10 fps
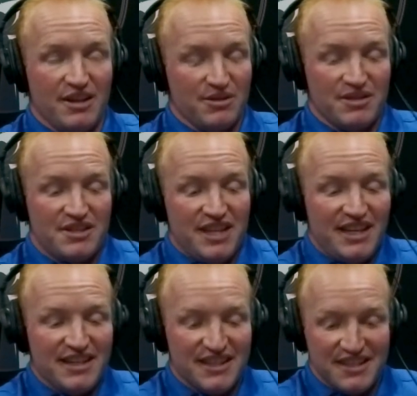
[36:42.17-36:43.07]

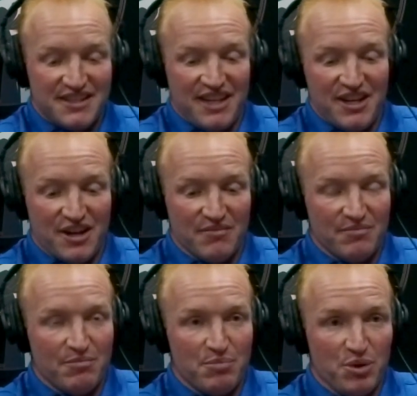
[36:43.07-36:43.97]
Seen our
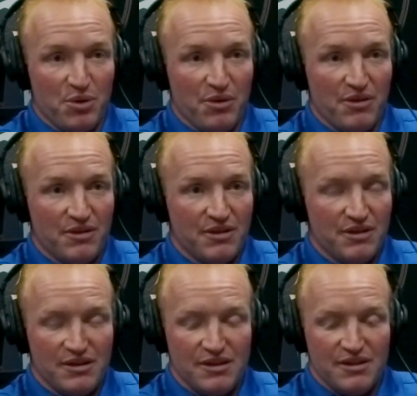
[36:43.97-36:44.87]
booth.
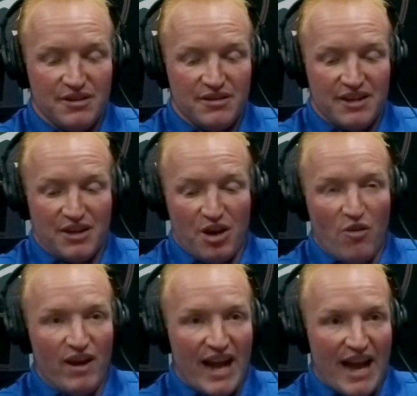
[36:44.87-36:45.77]

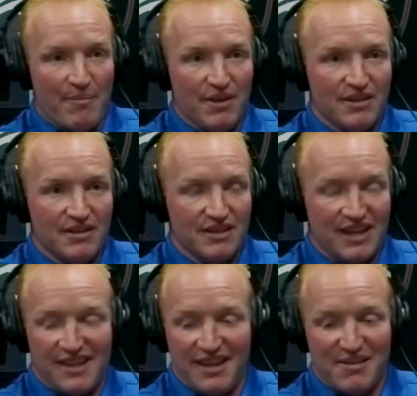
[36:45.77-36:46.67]
COVID happened.
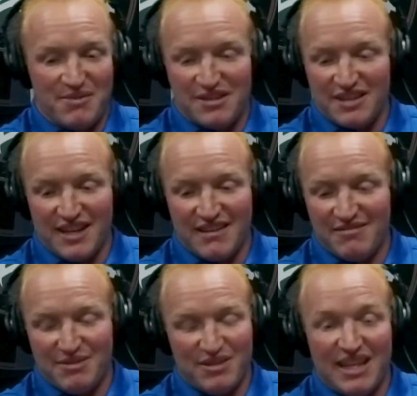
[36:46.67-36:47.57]
I think it was
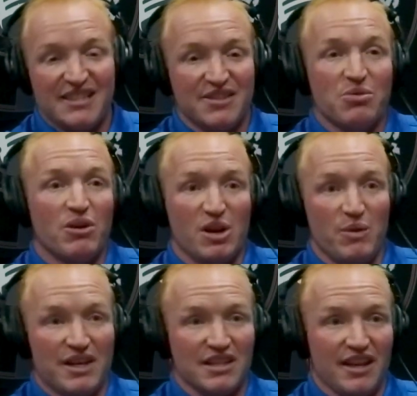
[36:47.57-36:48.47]
less than 20
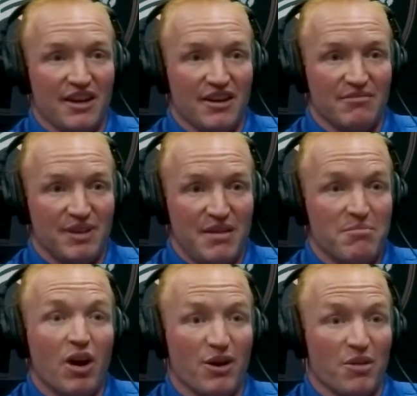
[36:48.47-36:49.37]
weeks later, he
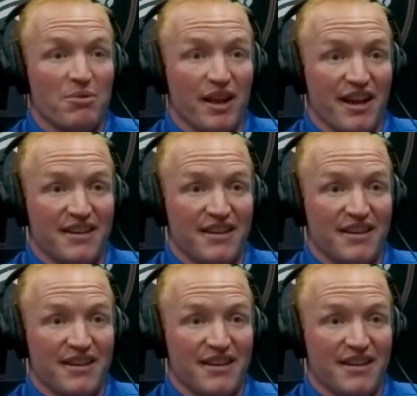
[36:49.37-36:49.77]
bought our plant.